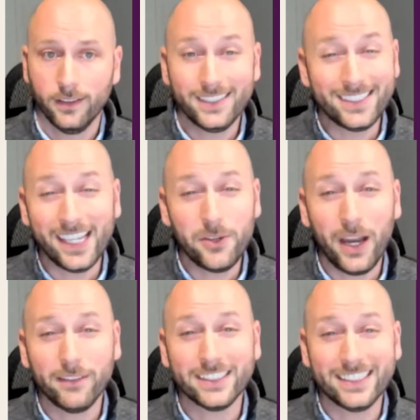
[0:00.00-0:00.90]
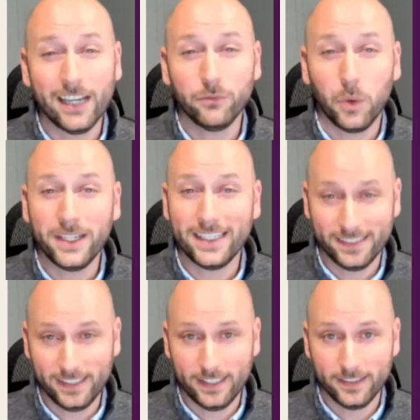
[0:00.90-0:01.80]
Let's say you have a SEV1
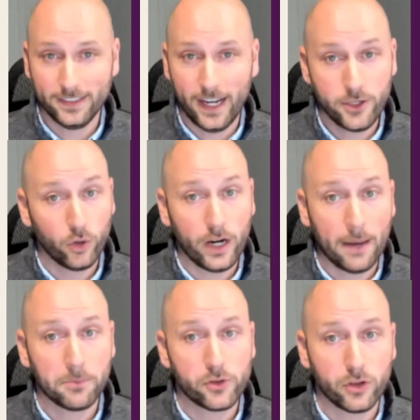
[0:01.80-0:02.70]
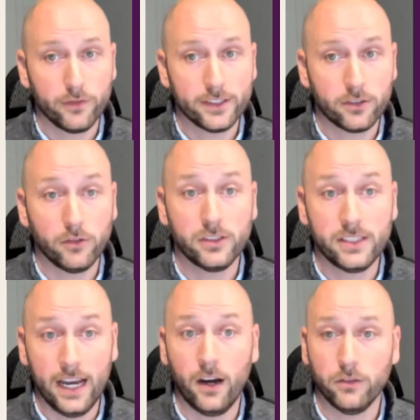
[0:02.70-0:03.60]
incident and your app or service goes
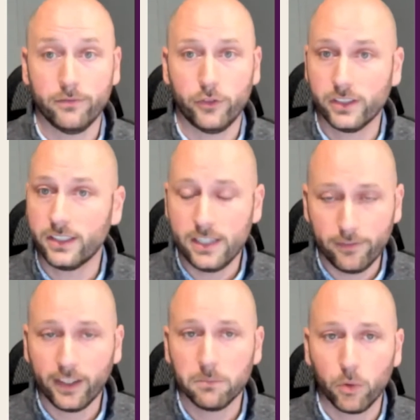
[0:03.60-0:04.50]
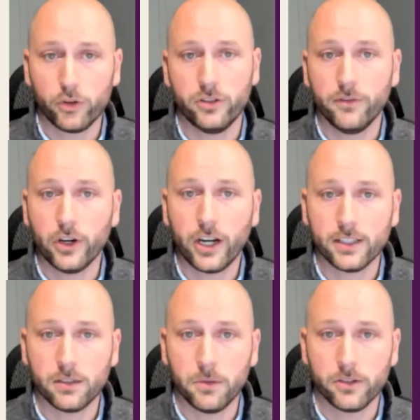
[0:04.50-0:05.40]
down for a significant portion of your
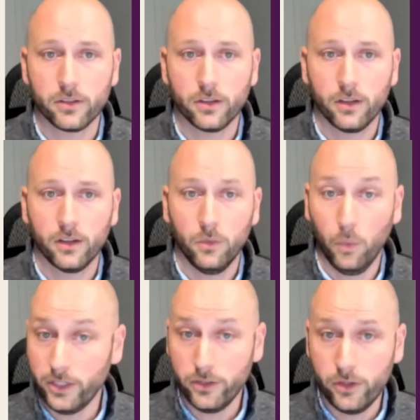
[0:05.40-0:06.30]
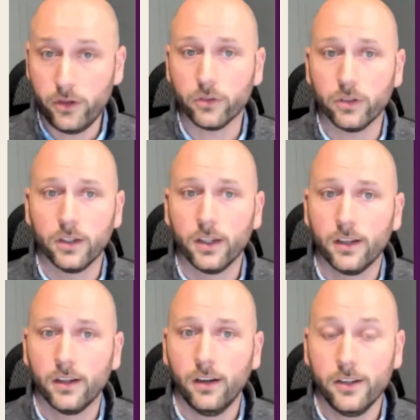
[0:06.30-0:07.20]
customers. What do?
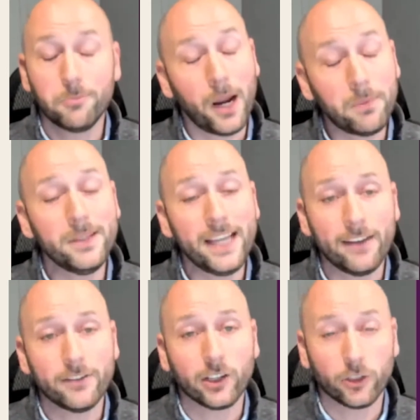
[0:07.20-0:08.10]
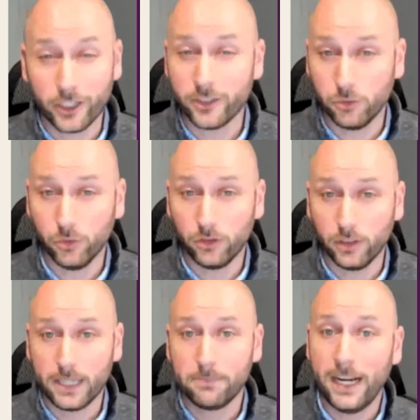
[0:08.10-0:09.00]
You probably have an alerting tool
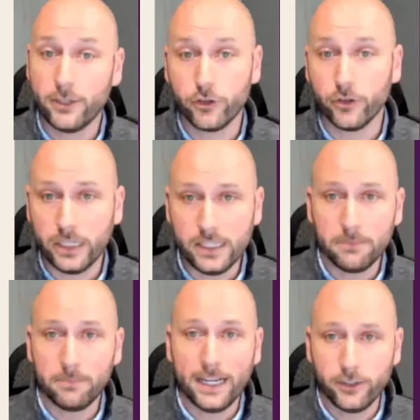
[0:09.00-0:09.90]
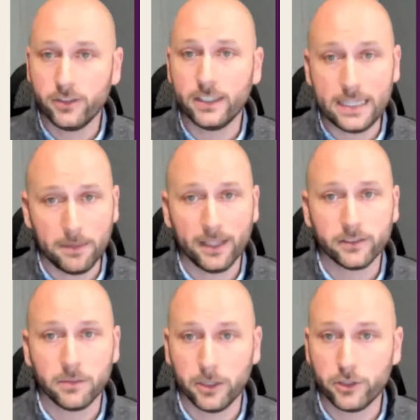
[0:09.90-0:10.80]
like PagerDuty that pages and
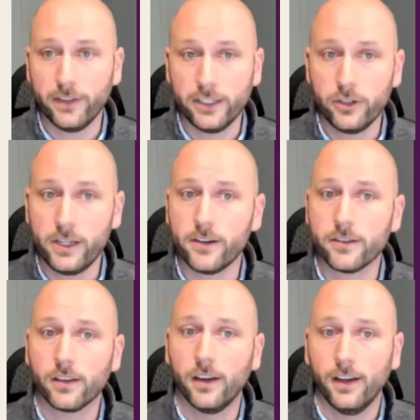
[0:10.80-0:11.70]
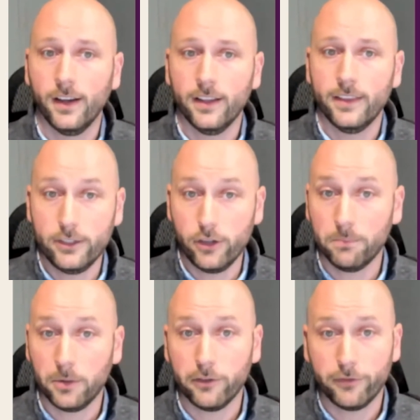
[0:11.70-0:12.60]
emails a bunch of engineers. They
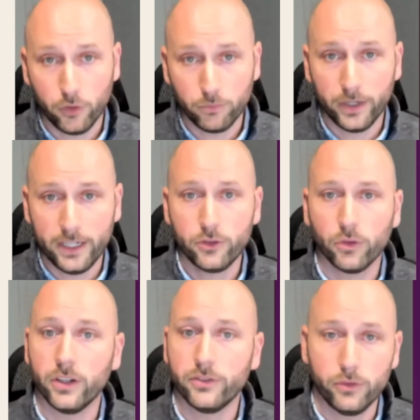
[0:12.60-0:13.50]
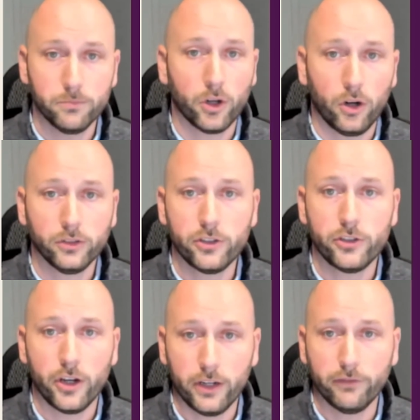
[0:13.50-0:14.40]
jump on a phone bridge or a Zoom call to
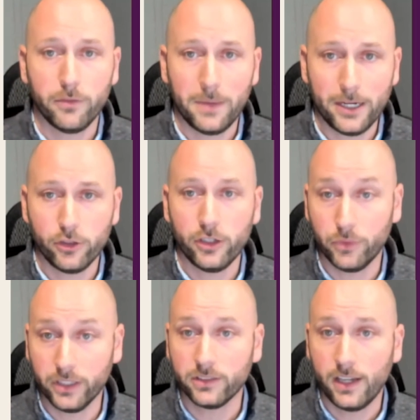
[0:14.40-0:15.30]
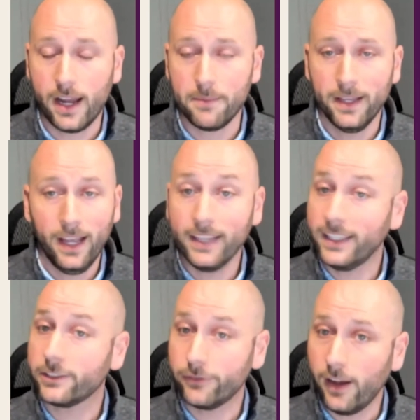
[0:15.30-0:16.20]
share information in real time, and
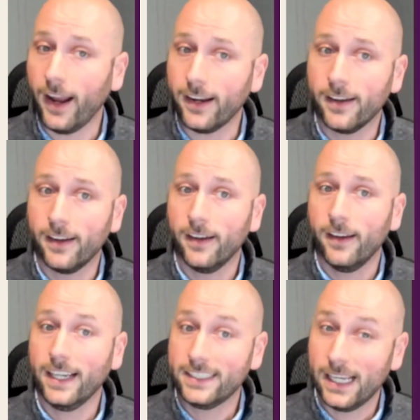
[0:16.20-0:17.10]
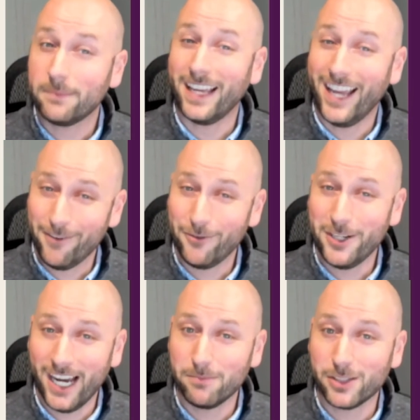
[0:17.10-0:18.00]
that's fine. Except
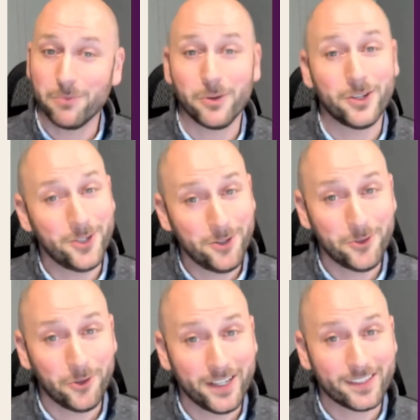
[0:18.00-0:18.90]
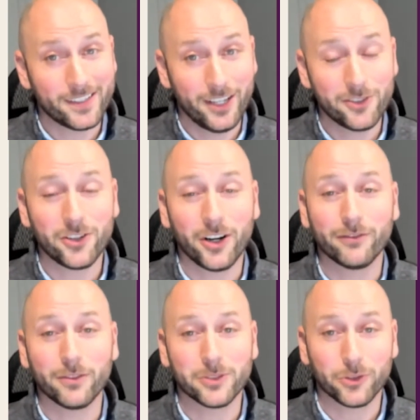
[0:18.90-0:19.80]
every time someone new joins, they're
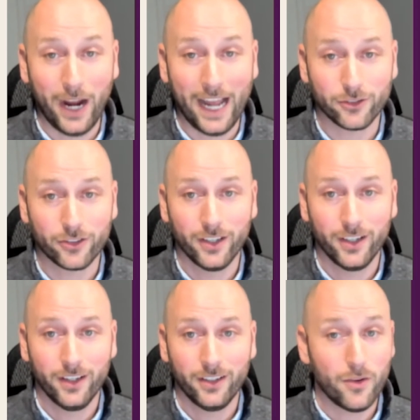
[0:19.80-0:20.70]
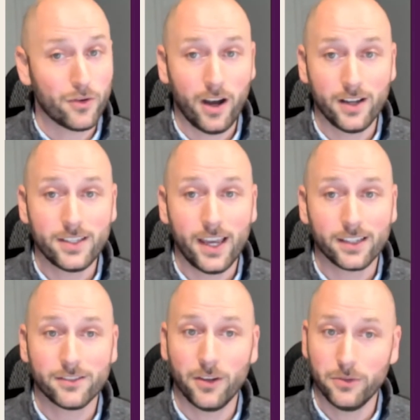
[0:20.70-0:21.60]
starting from scratch. No
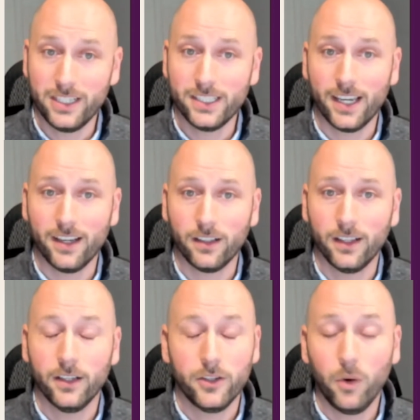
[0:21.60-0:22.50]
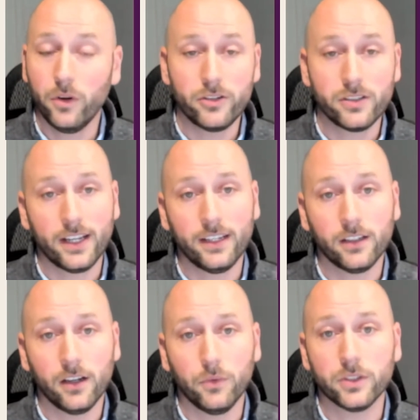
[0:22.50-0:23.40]
context, no detail, no
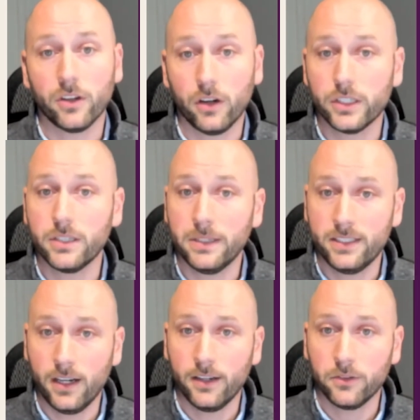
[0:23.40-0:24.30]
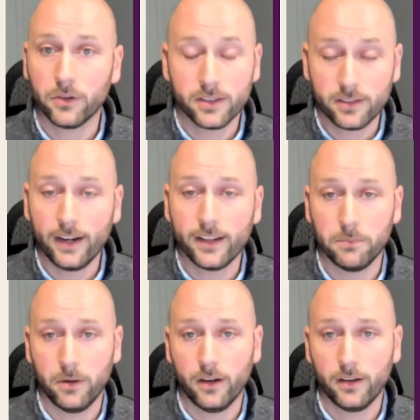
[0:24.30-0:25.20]
understanding of what's already been done or decided
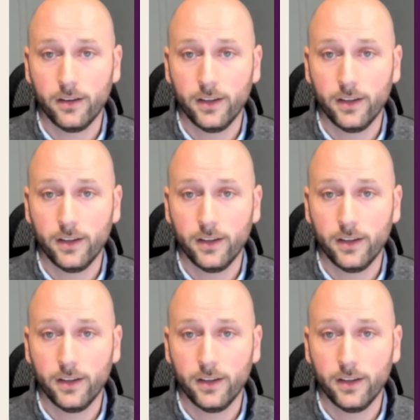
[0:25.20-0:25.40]
upon.